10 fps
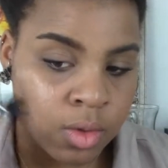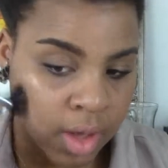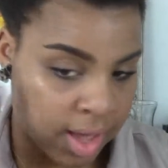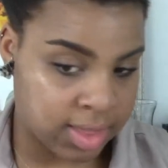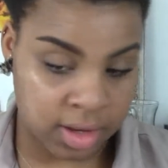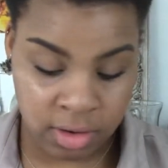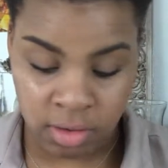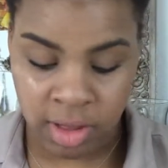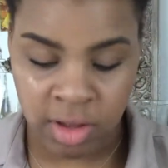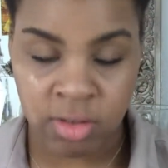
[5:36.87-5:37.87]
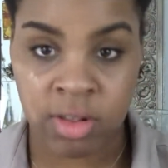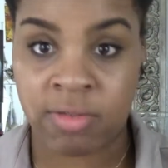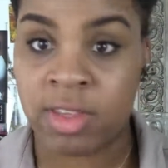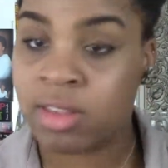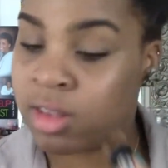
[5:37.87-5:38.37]
I think 2 layers of
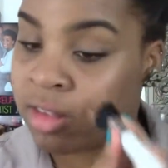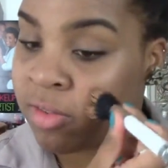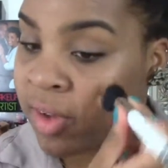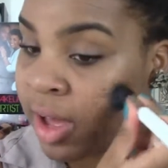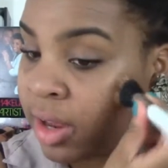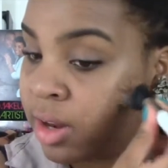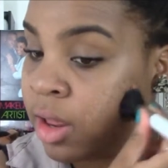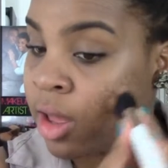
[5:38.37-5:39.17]
this is fine.